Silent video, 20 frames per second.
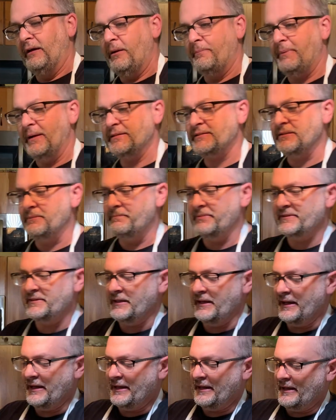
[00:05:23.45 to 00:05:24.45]
I bought some
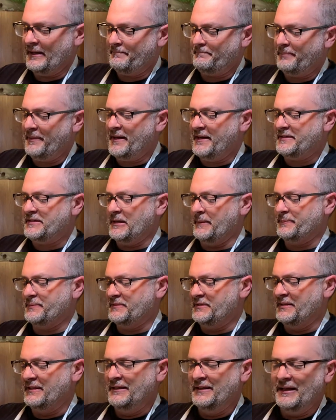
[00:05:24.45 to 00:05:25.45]
pita
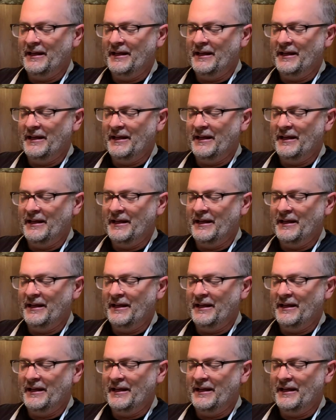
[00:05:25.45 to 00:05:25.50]
chips.